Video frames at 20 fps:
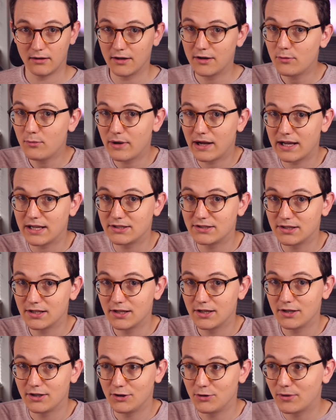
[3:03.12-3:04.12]
Otherwise,
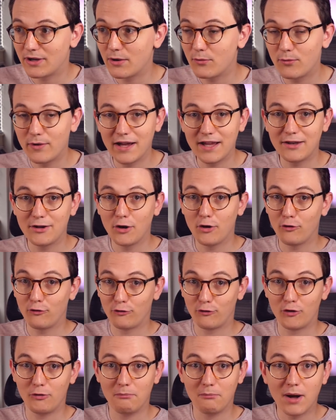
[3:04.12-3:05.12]
you can wait
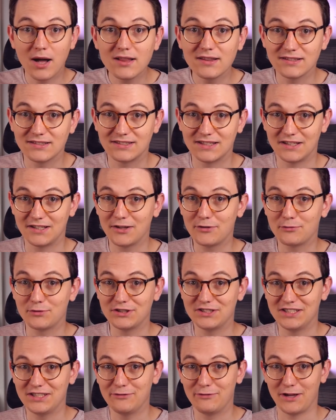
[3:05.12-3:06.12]
for months and not
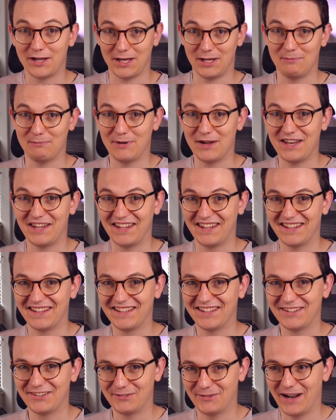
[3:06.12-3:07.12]
receive any money,
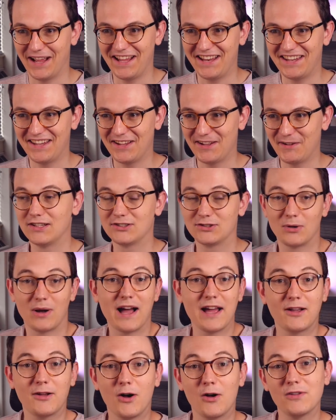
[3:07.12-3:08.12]
right? So
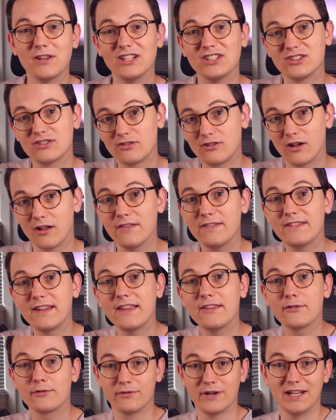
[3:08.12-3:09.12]
I call this
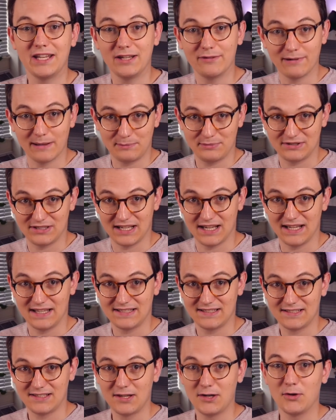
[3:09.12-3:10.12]
content ready
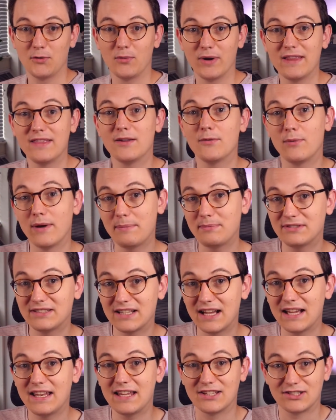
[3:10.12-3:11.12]
websites. When the
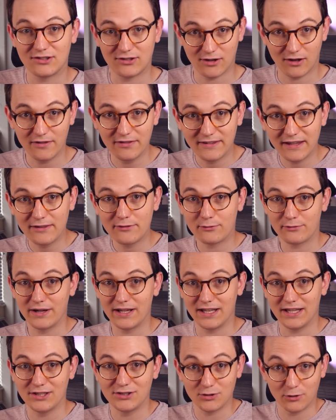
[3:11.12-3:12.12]
website is content
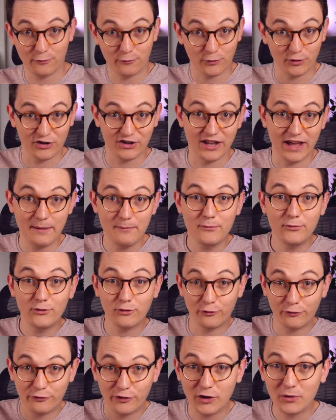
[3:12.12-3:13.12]
ready, so for them to
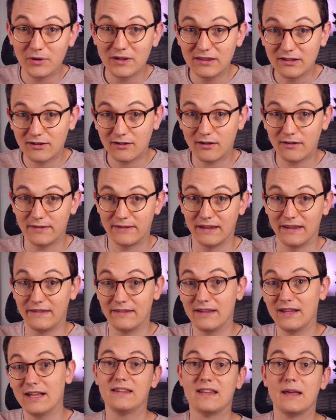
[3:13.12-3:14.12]
fill in the content,
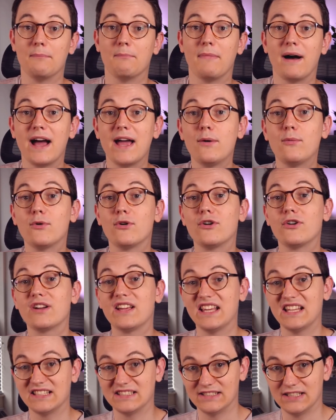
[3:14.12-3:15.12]
then my work
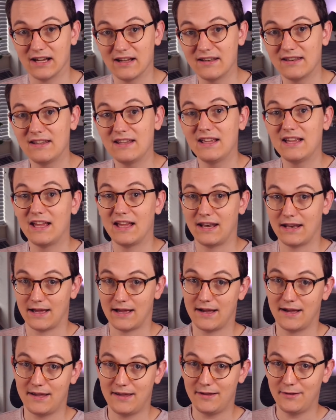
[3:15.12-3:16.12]
is done and
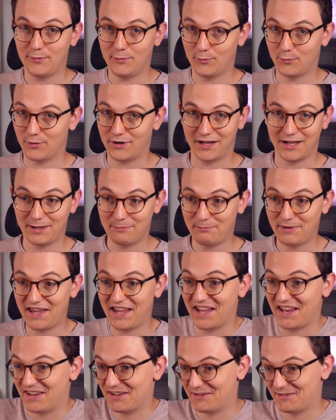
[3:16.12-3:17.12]
I want to get paid,